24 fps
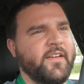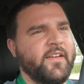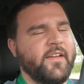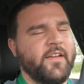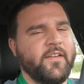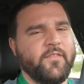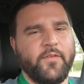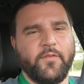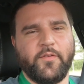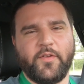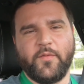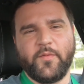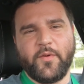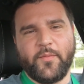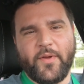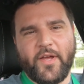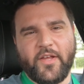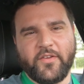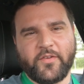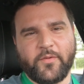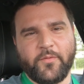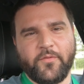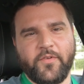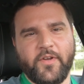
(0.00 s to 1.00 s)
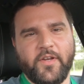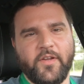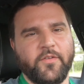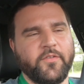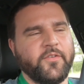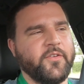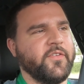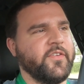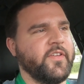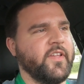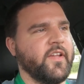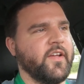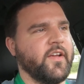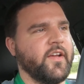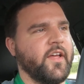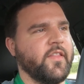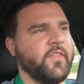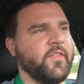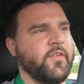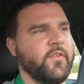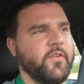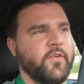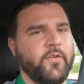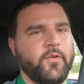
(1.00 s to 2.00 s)
If you see my past couple videos, you see that I
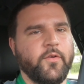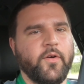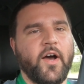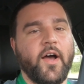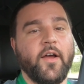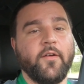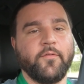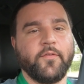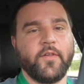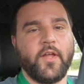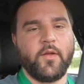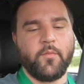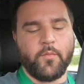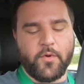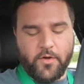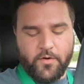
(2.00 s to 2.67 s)
got the new iFlight